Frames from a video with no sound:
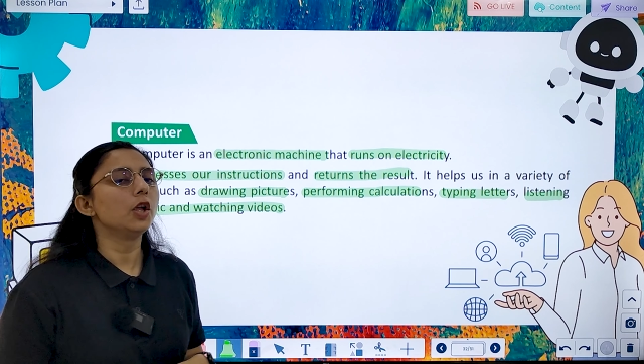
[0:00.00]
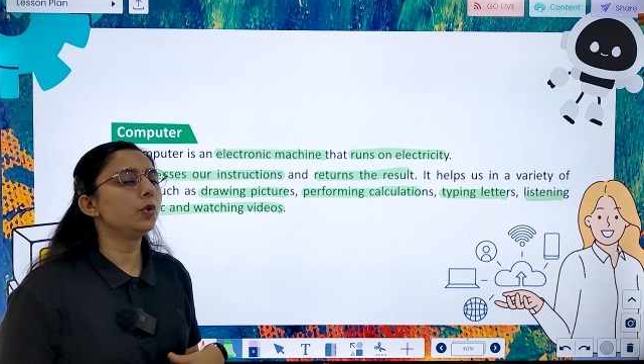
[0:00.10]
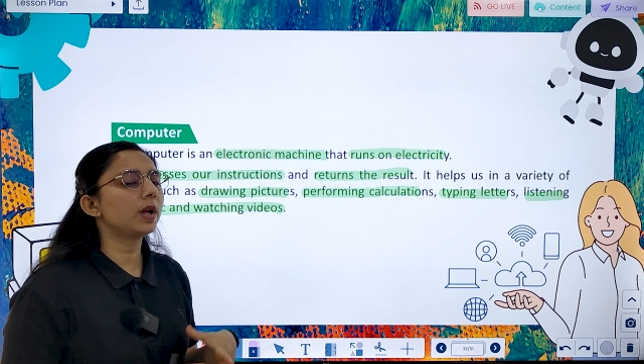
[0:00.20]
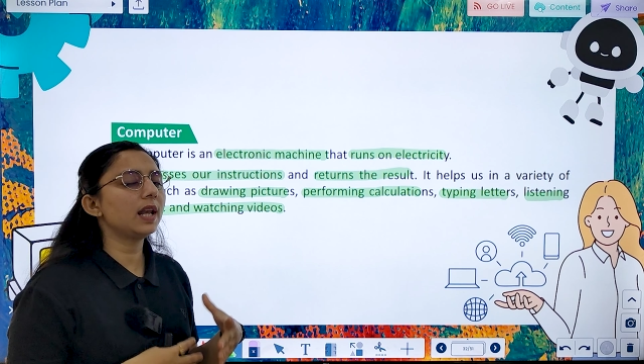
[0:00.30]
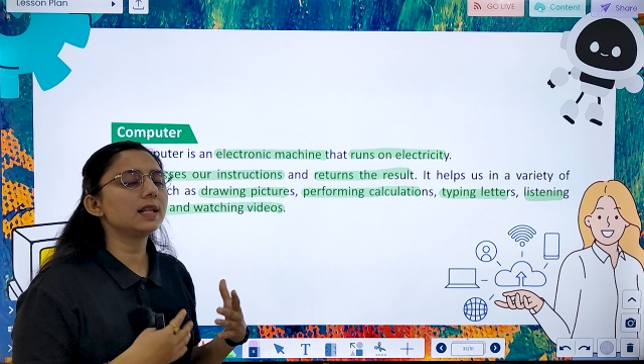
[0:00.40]

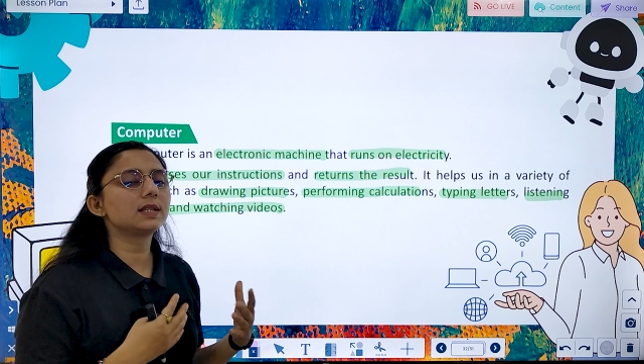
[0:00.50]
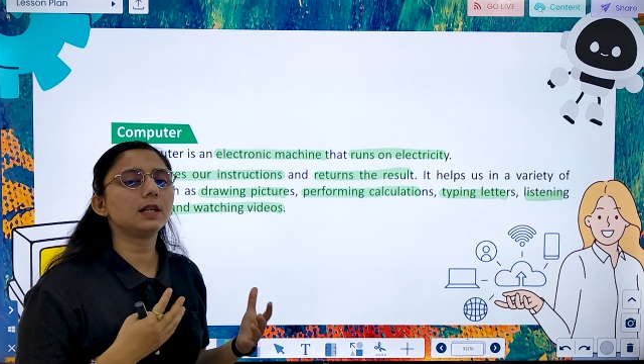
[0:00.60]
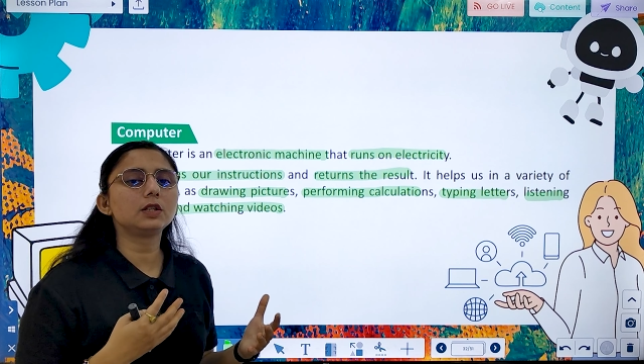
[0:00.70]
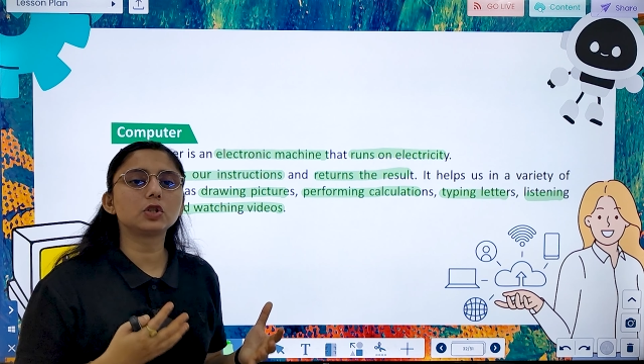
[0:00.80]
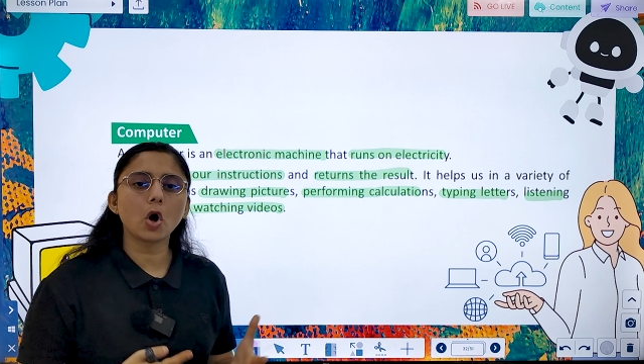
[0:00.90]
you can
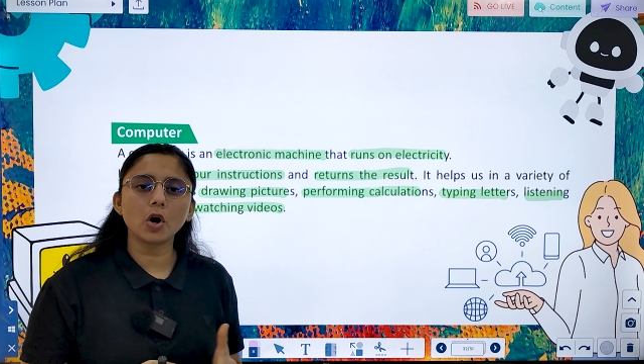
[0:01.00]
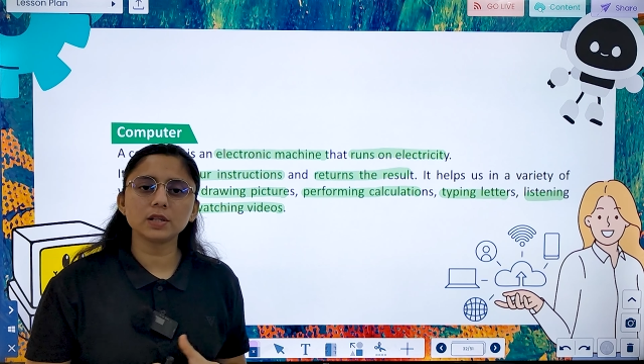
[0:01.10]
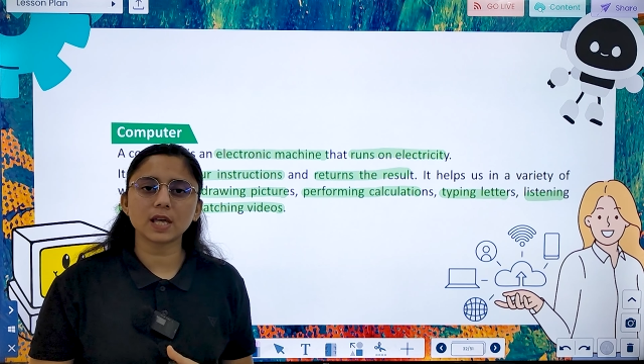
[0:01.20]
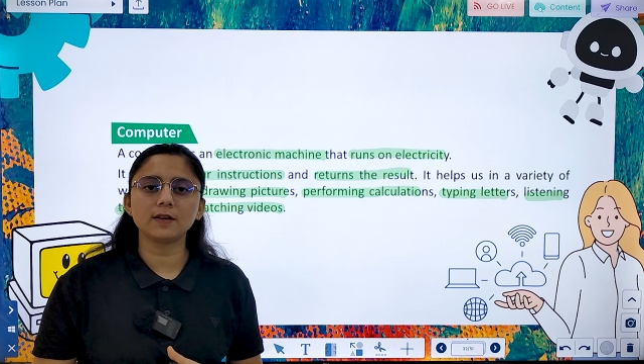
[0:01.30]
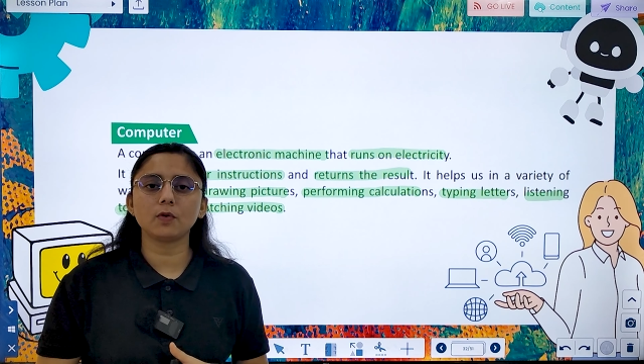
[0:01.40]
listen
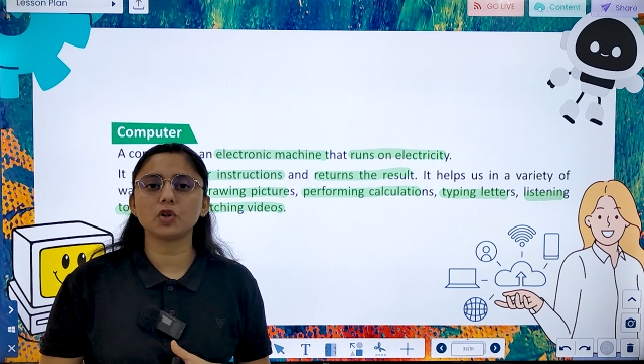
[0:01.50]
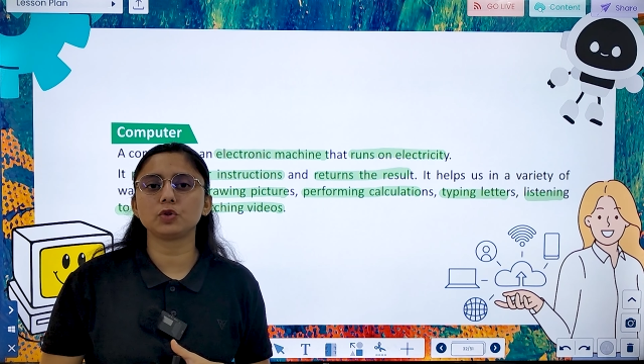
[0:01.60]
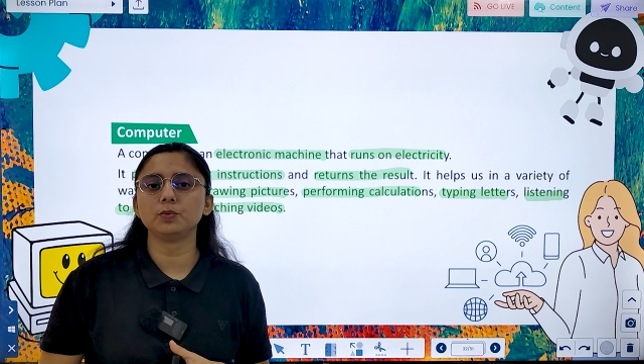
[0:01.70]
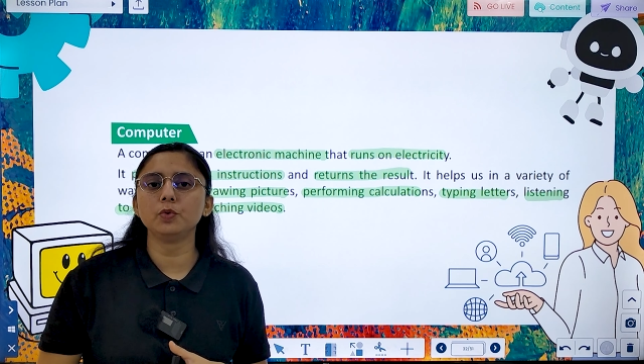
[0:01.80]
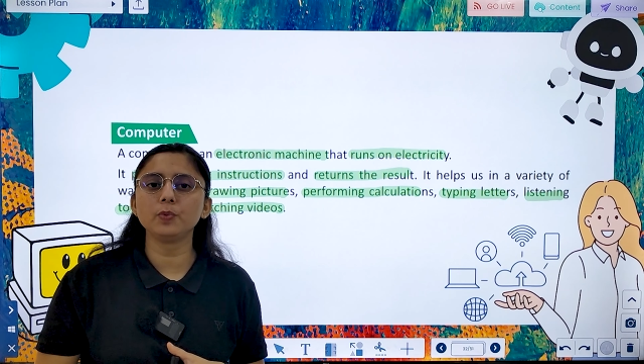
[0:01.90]
songs and
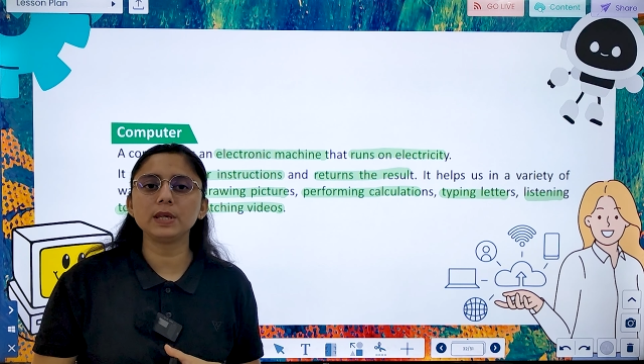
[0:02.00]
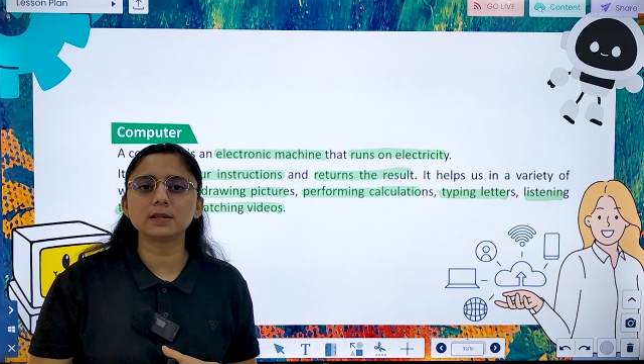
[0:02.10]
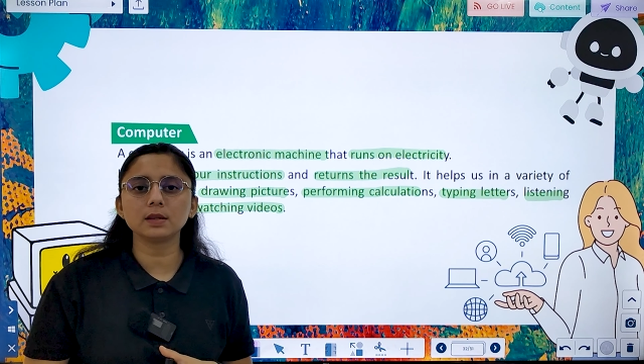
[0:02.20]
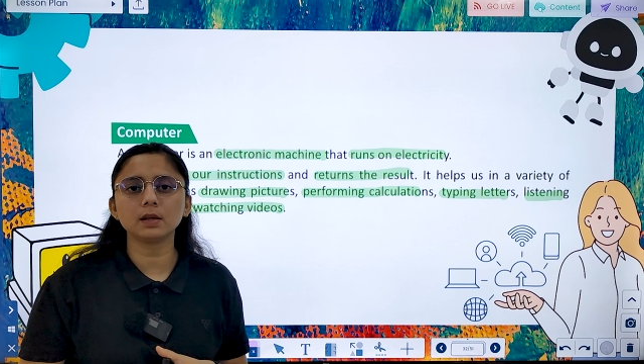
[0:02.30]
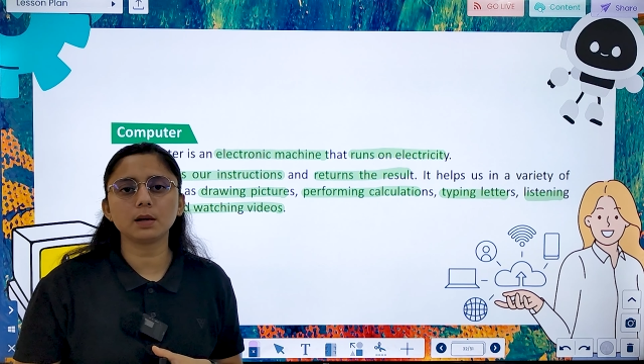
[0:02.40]
watch
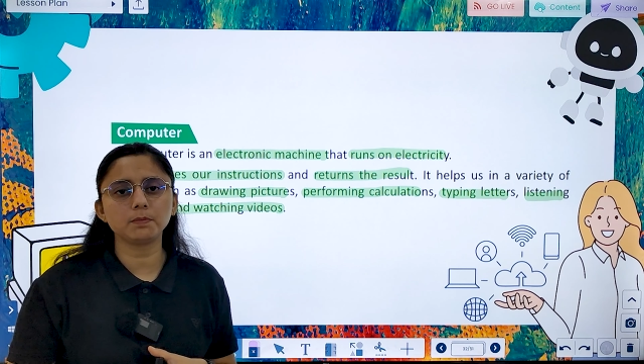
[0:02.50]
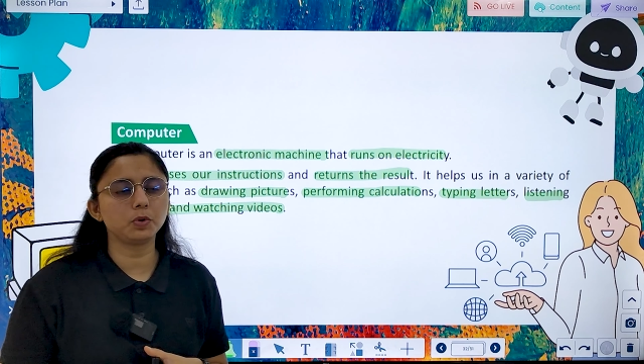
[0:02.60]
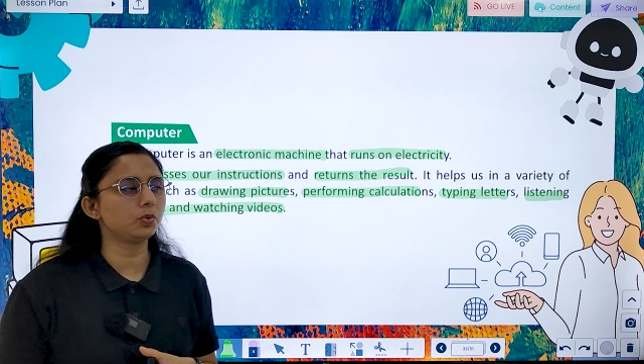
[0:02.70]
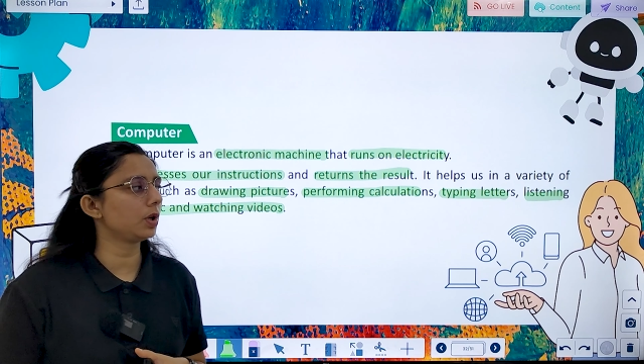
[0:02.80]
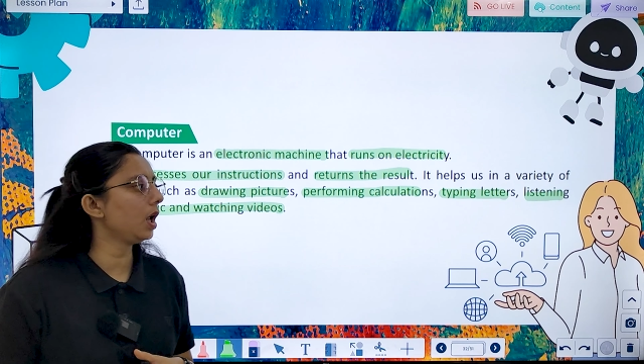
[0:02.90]
movies in the
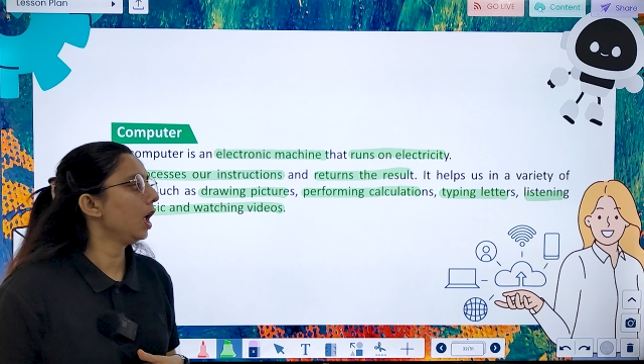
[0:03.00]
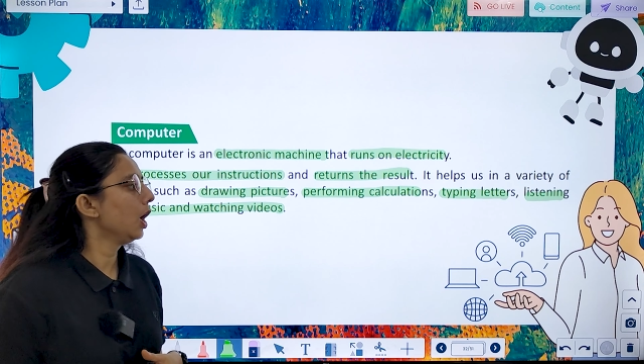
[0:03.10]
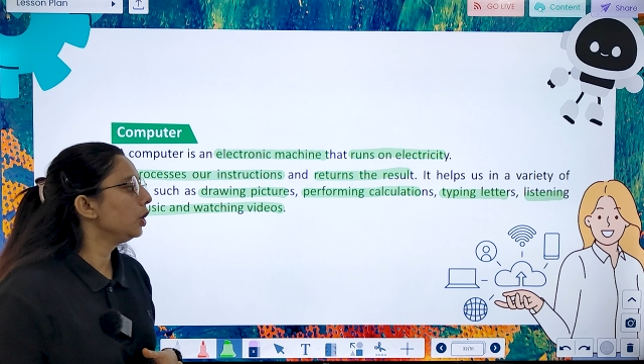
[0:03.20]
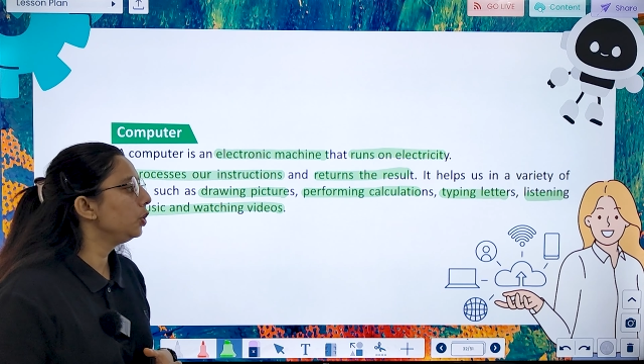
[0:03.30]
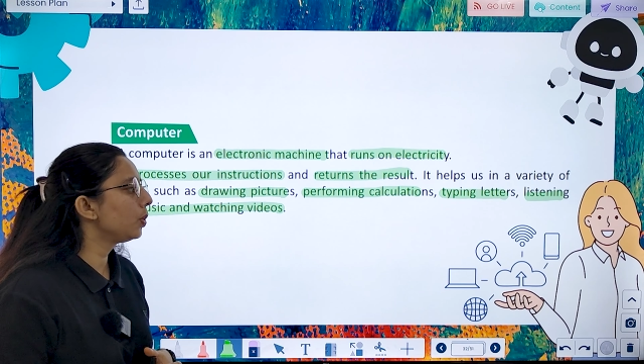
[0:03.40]
computer,
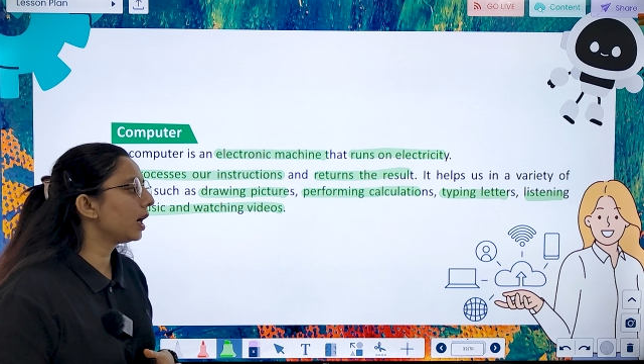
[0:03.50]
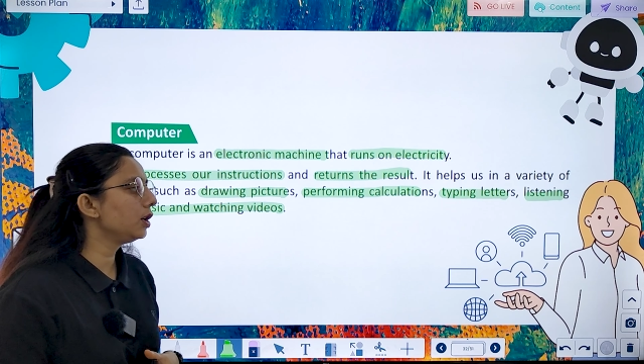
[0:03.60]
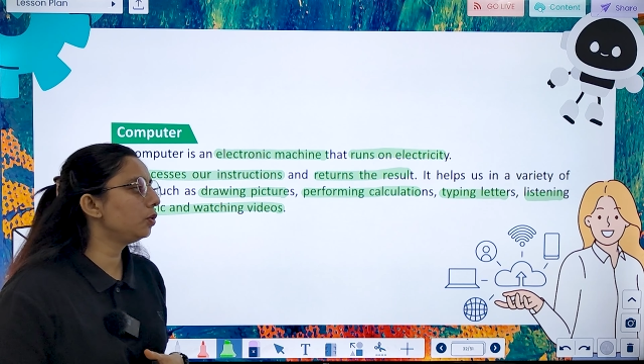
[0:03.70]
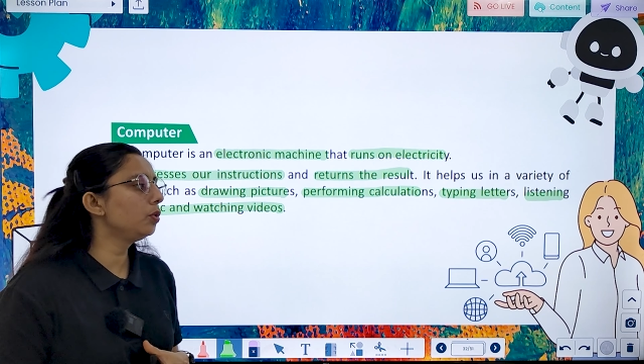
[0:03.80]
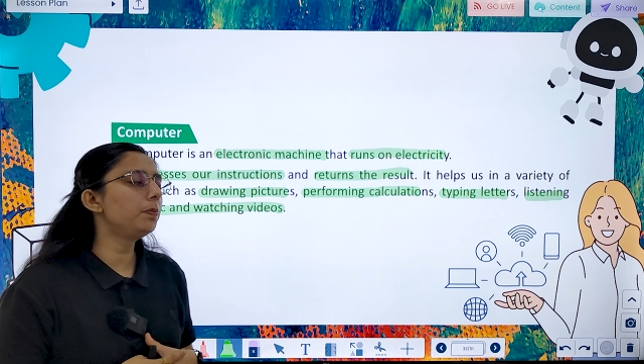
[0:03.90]
you
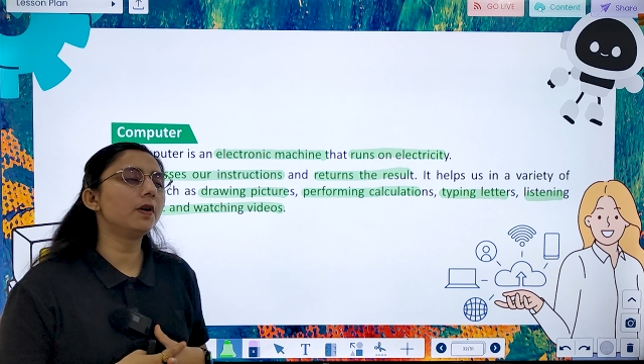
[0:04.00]
can